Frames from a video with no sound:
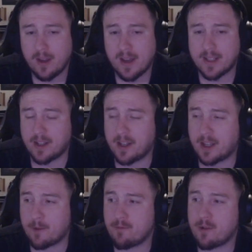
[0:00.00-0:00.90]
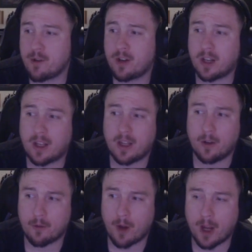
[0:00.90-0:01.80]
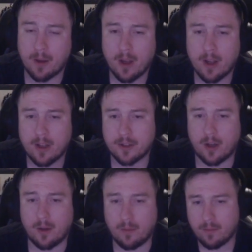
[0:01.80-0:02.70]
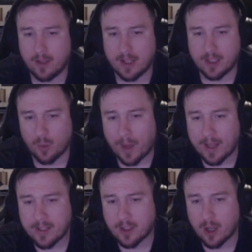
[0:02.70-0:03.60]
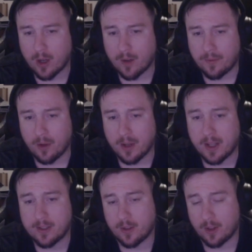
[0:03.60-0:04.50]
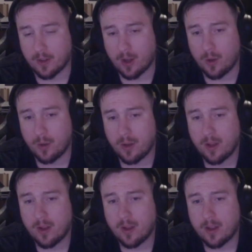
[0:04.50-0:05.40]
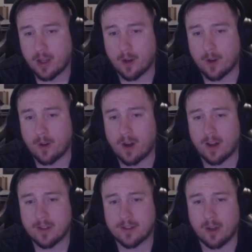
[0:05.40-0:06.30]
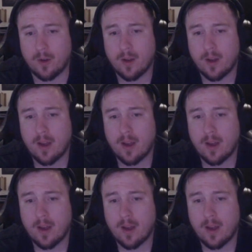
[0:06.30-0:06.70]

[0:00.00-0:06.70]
it's going to get rooted and killed, right? So it's a waste to go fully into the node here also.